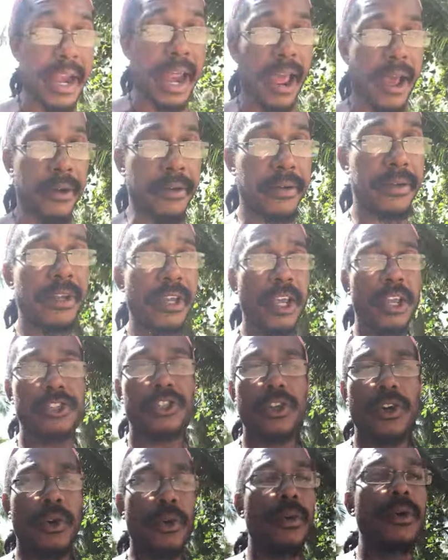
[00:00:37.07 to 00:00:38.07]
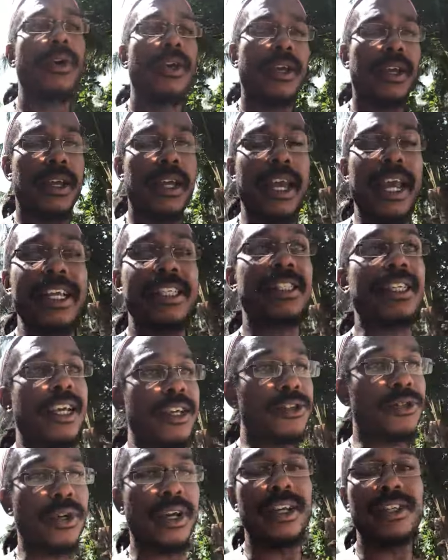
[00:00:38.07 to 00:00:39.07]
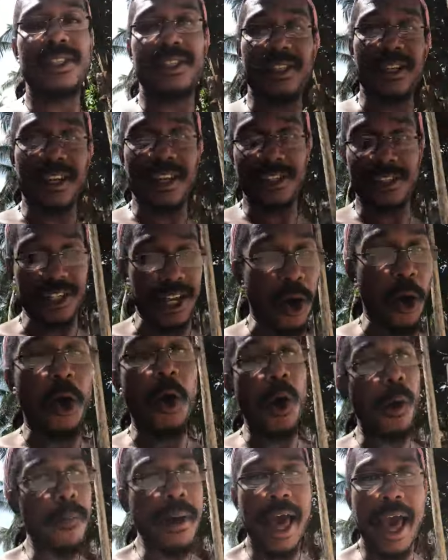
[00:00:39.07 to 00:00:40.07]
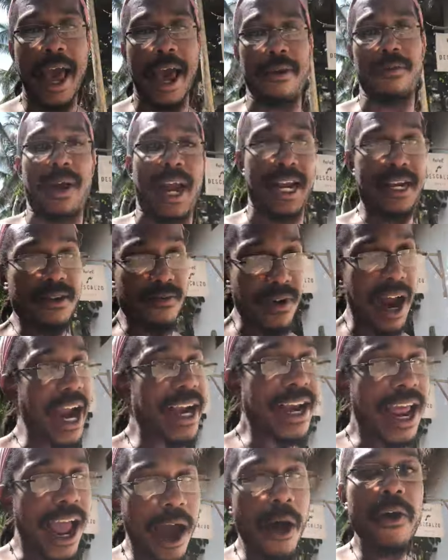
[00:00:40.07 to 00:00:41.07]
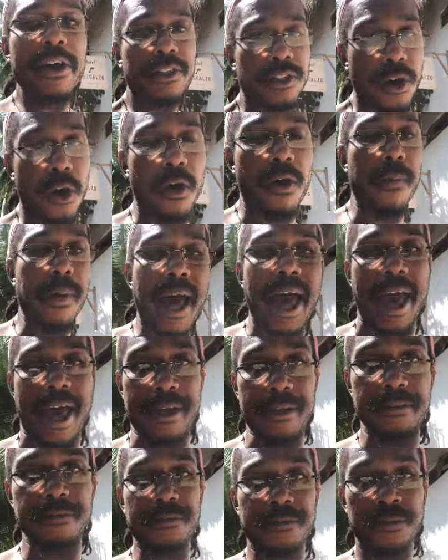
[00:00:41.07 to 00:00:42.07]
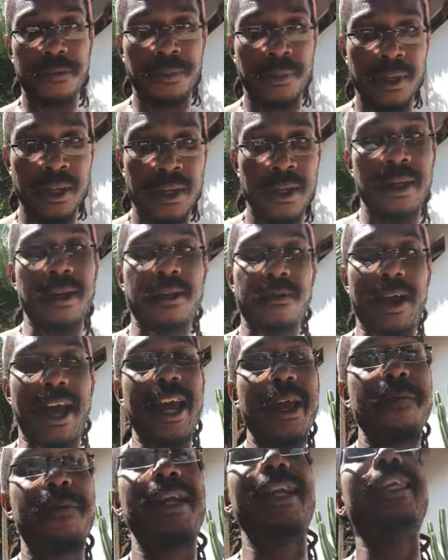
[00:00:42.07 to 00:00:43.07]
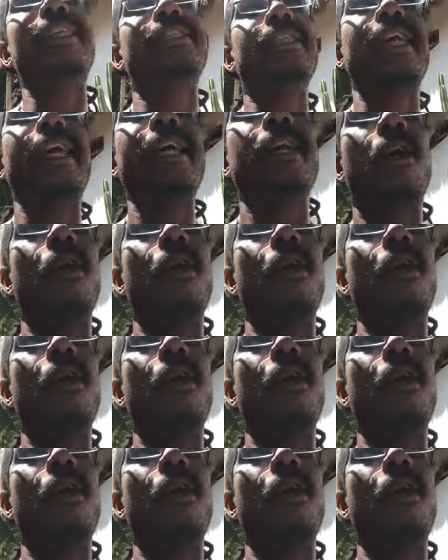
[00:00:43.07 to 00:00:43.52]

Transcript: now so it's it's it's it's all bad right right now it's all bad right but it's it